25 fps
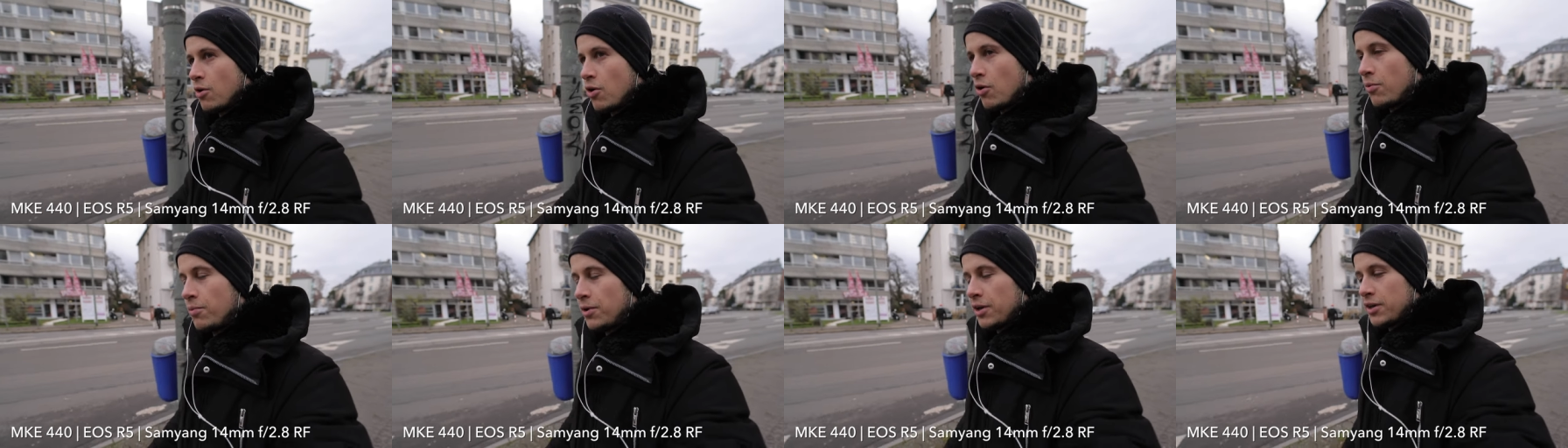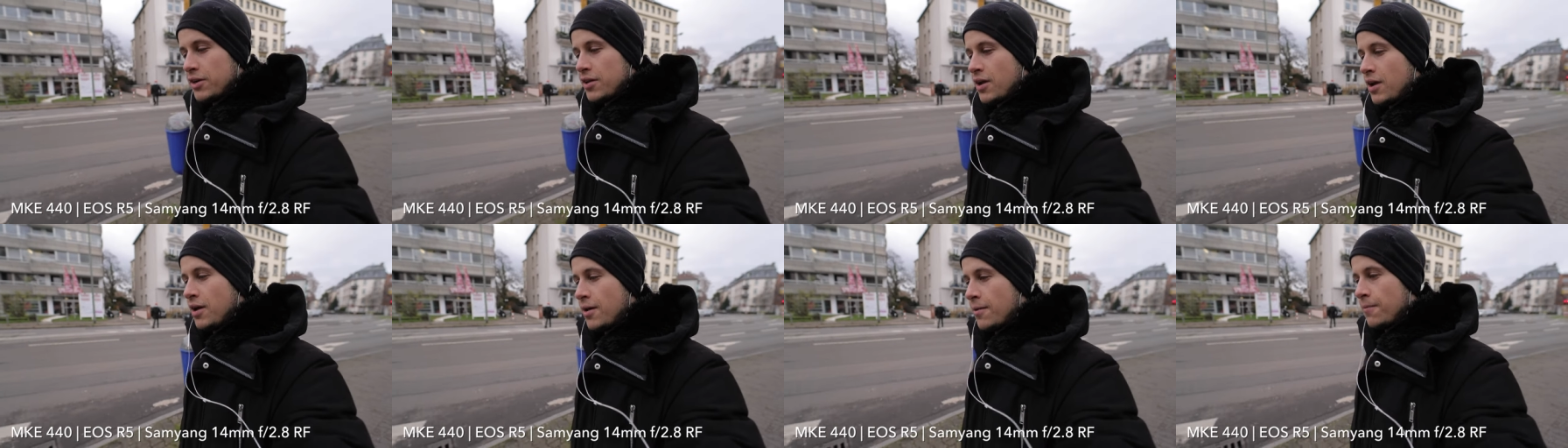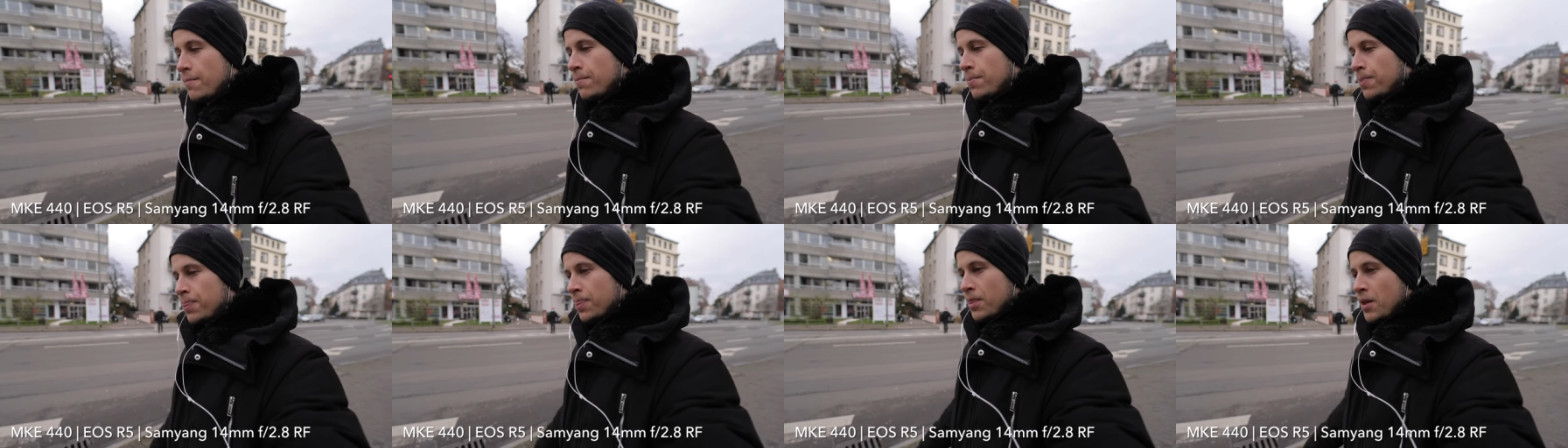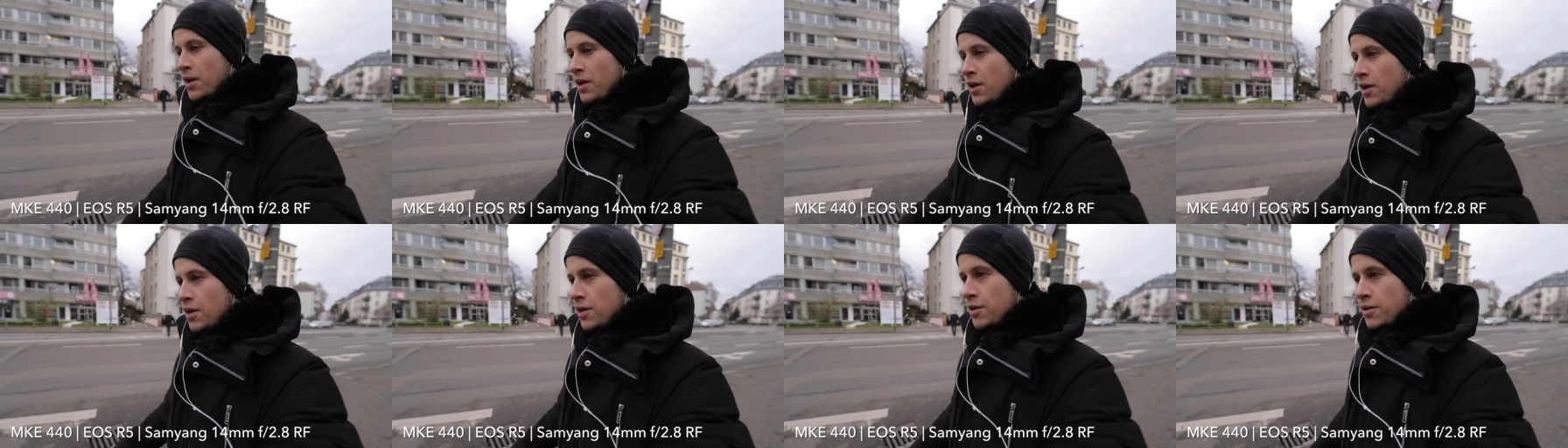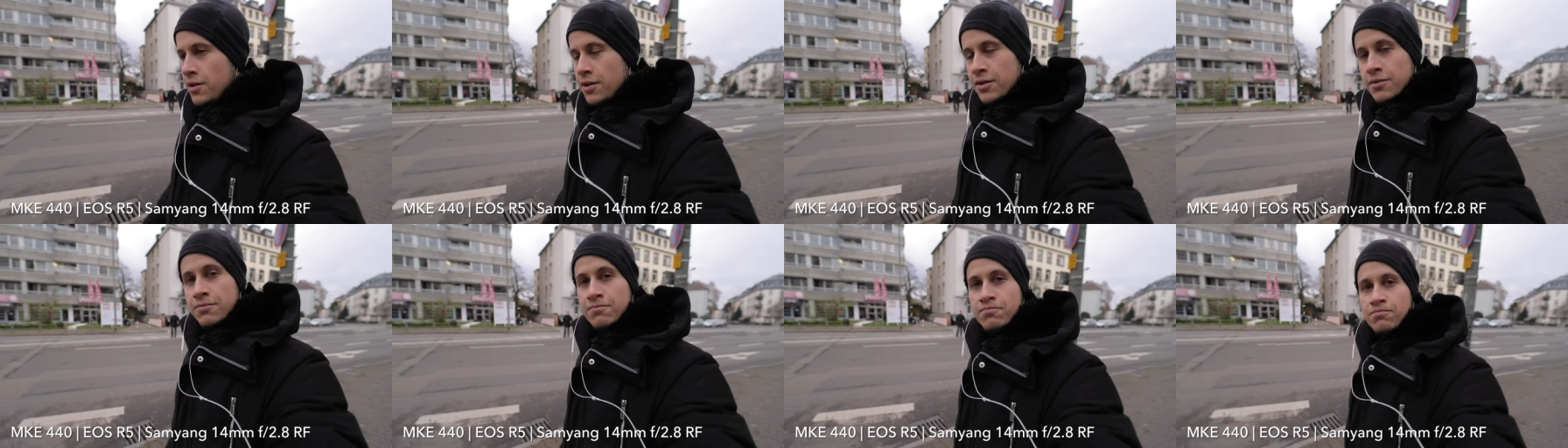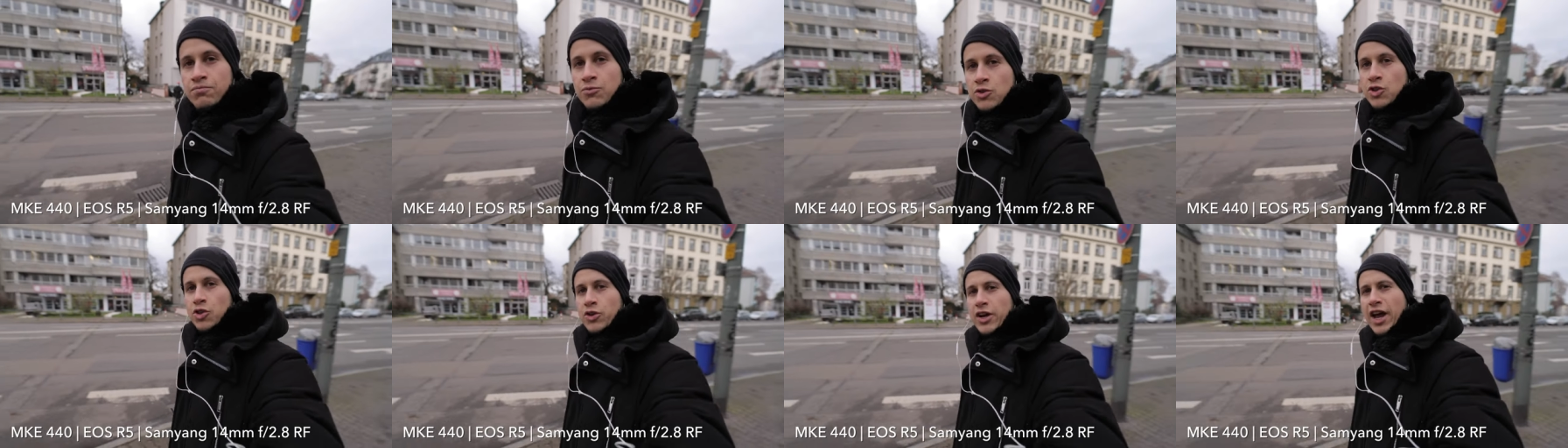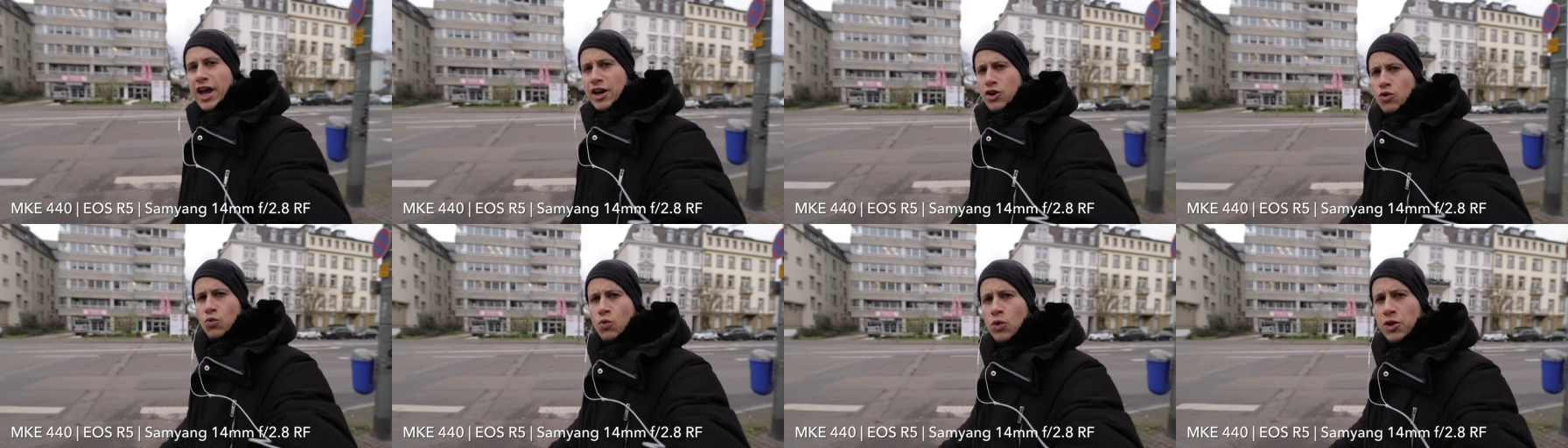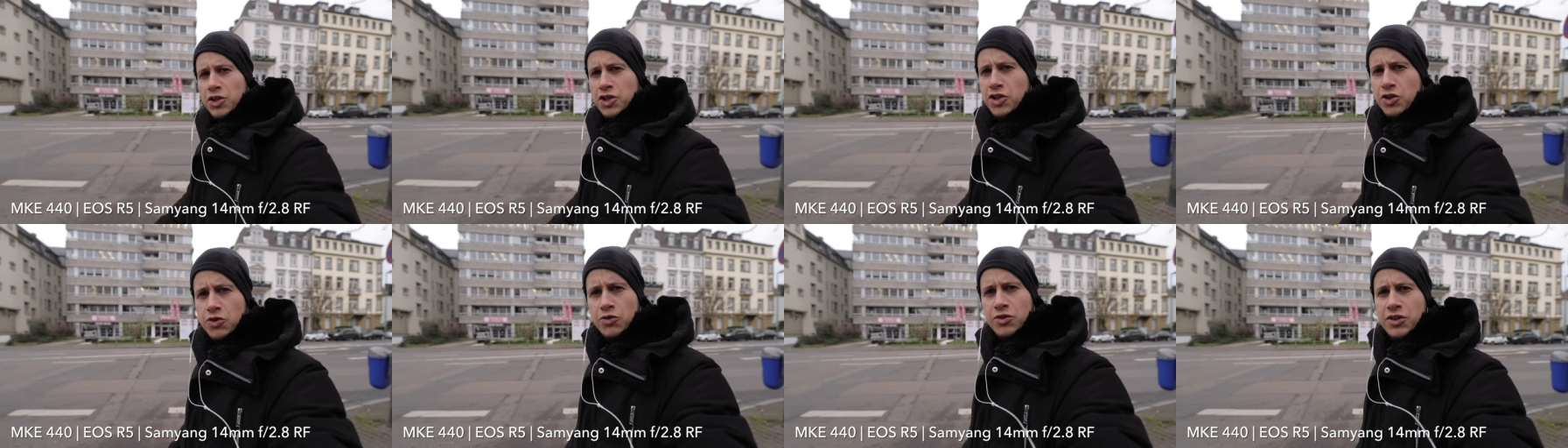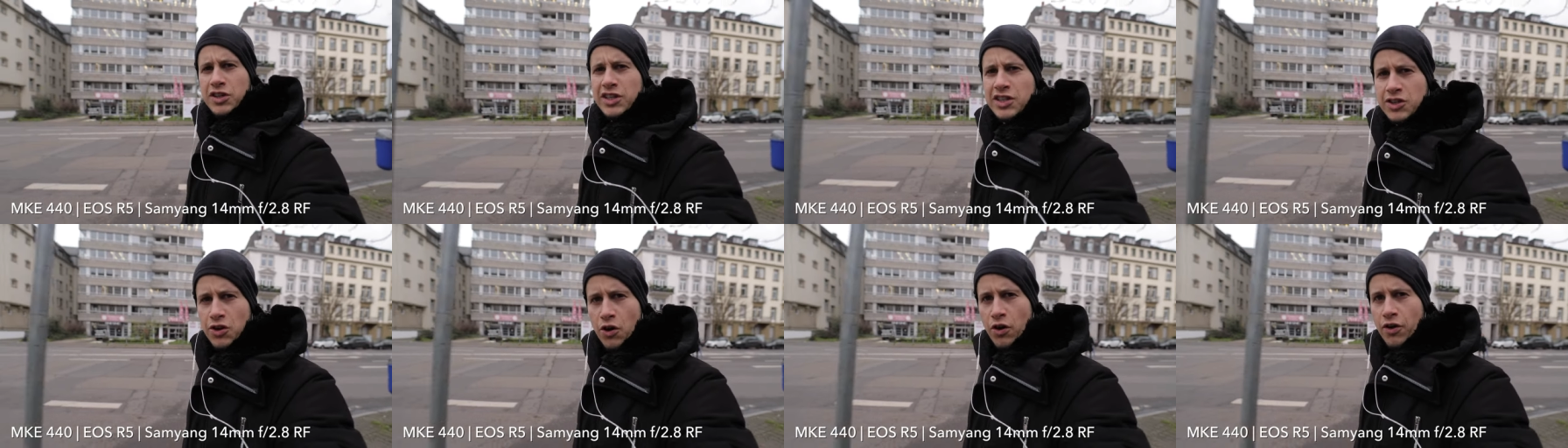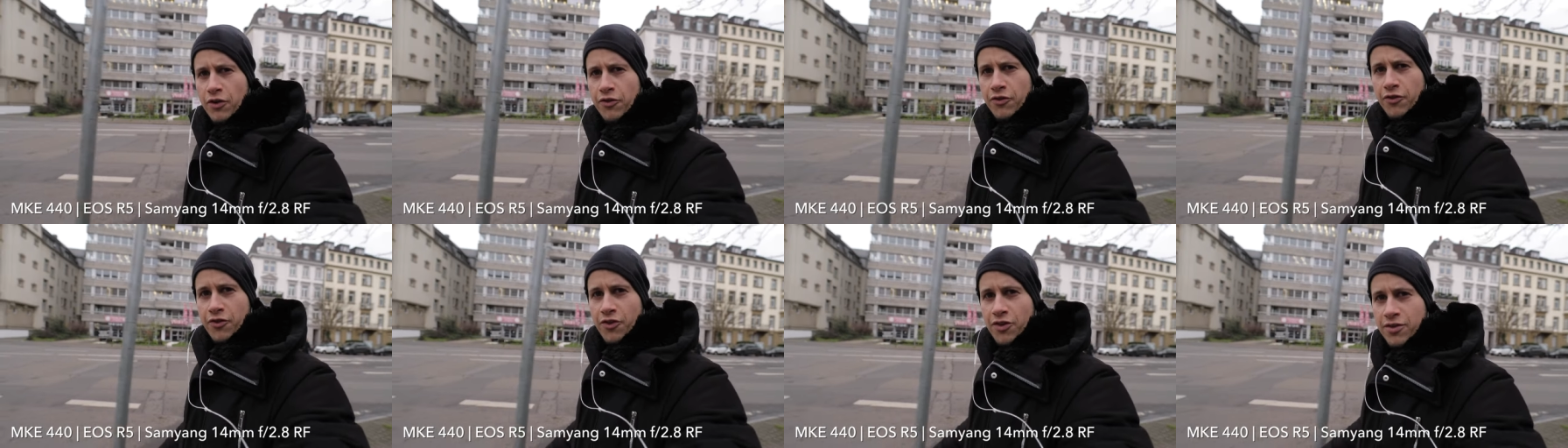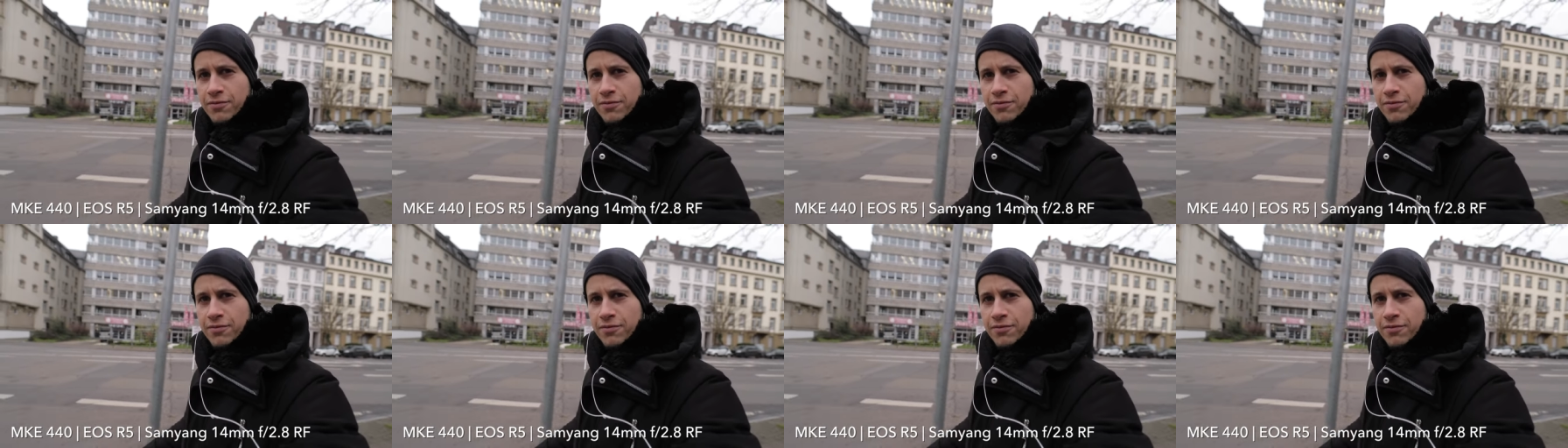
moment, you get what you deserve.